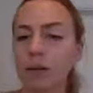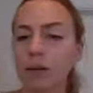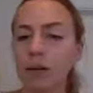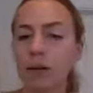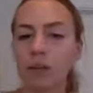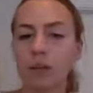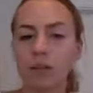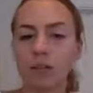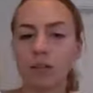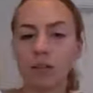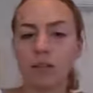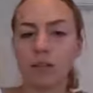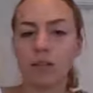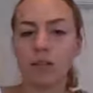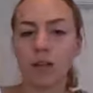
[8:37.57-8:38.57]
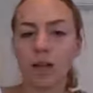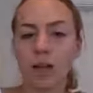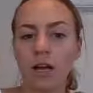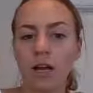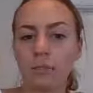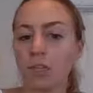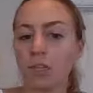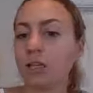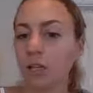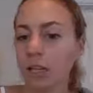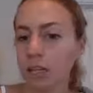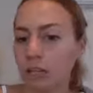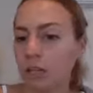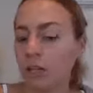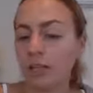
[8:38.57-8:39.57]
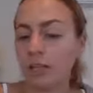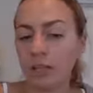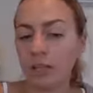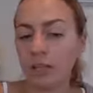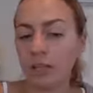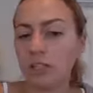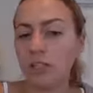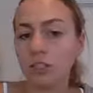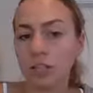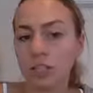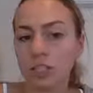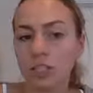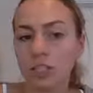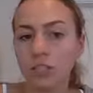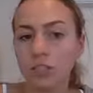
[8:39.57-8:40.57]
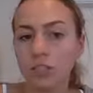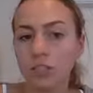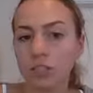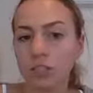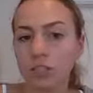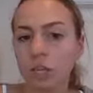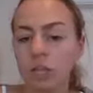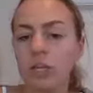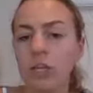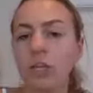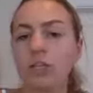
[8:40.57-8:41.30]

your good cholesterol. They increase your HDL cholesterol.